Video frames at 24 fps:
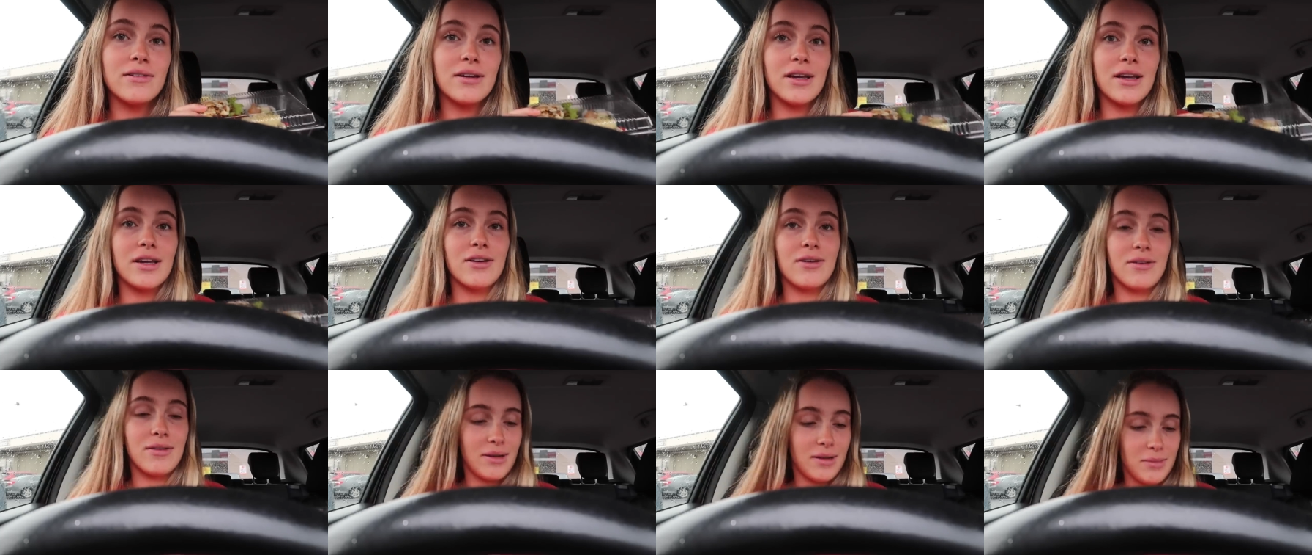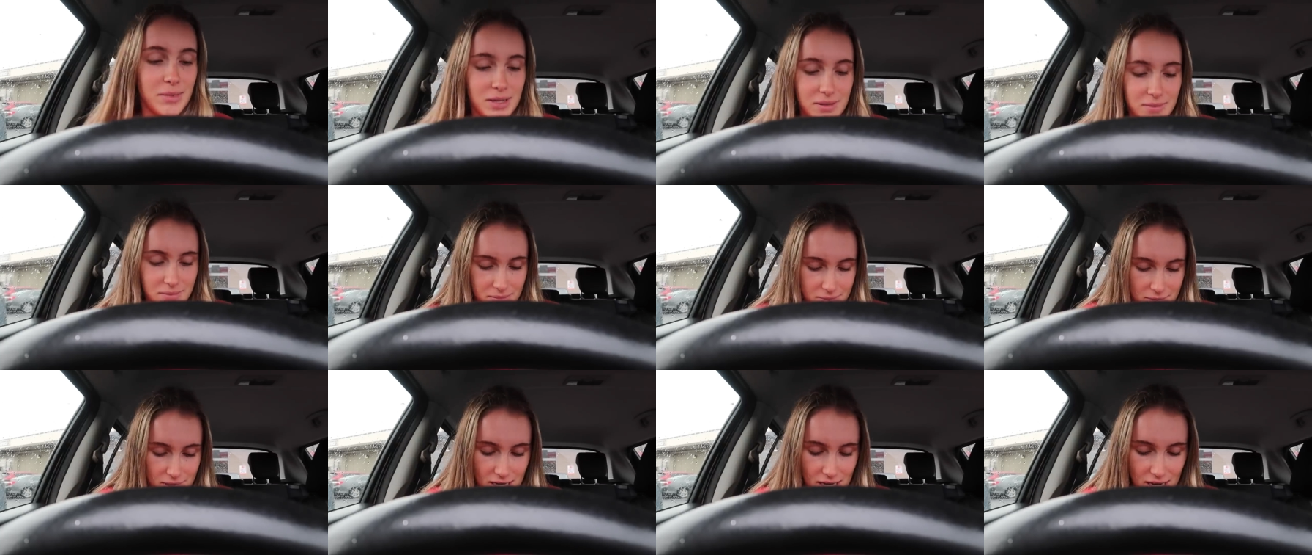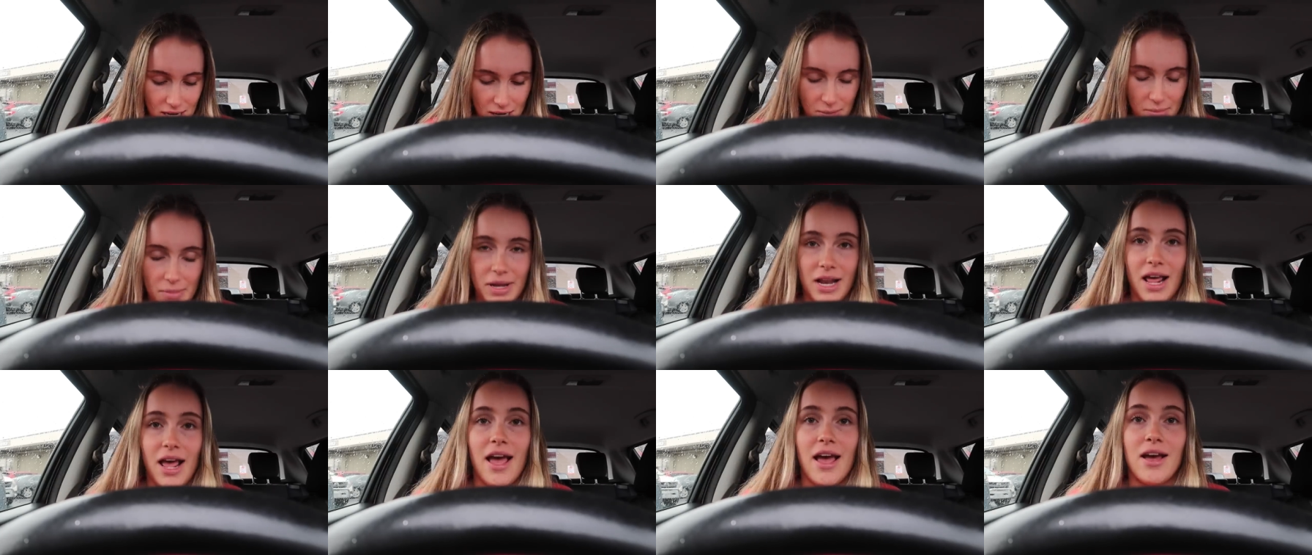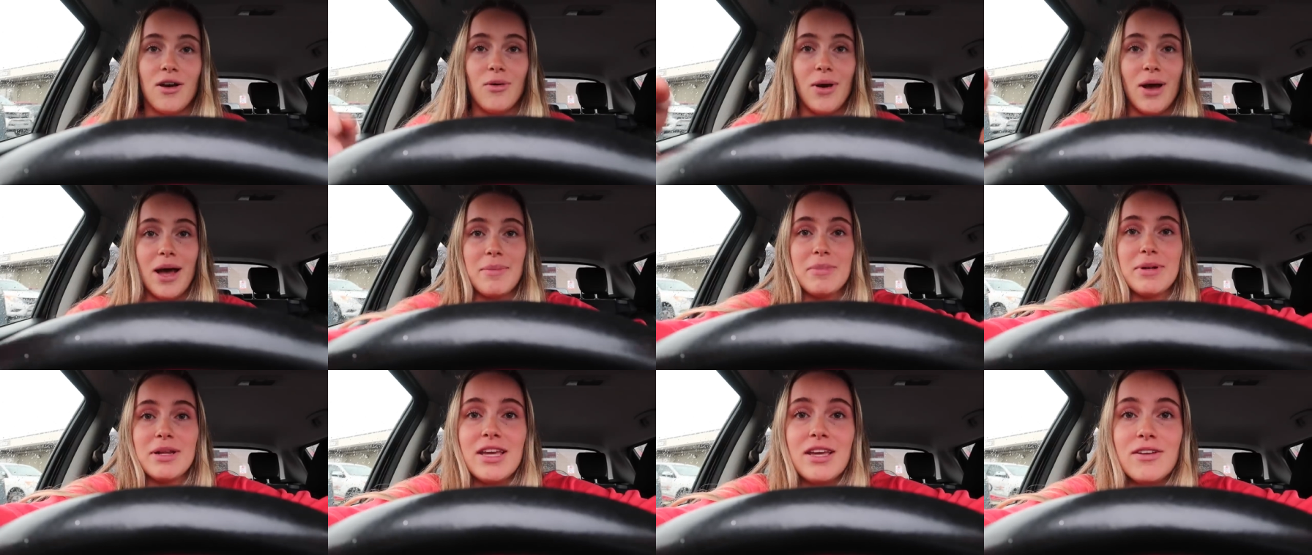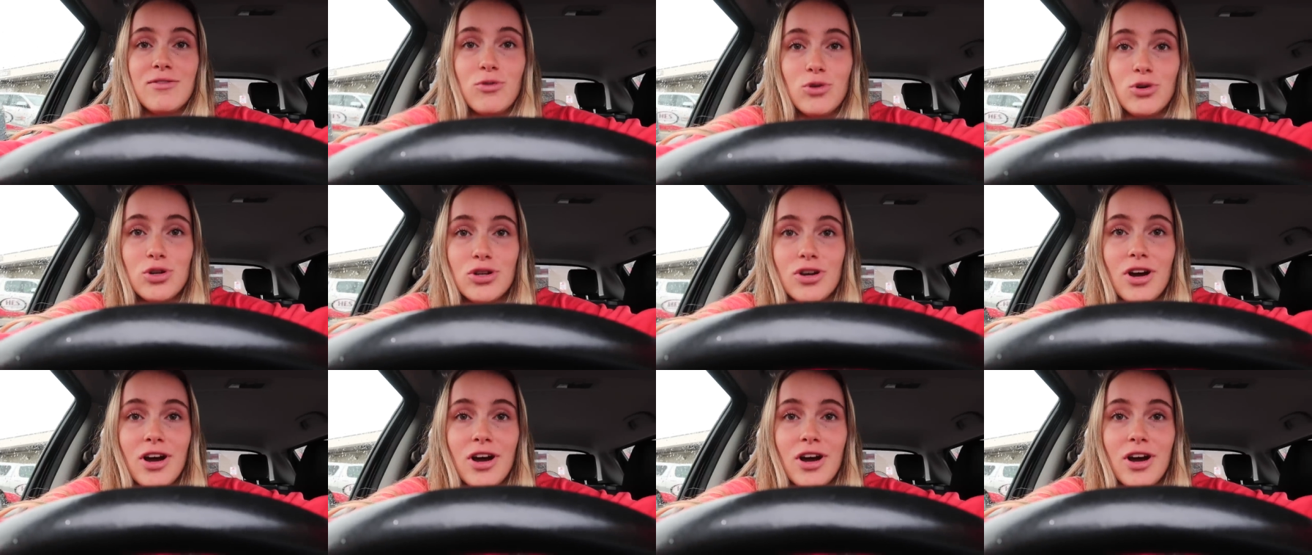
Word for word: Hang on, let me get a better angle happening here for you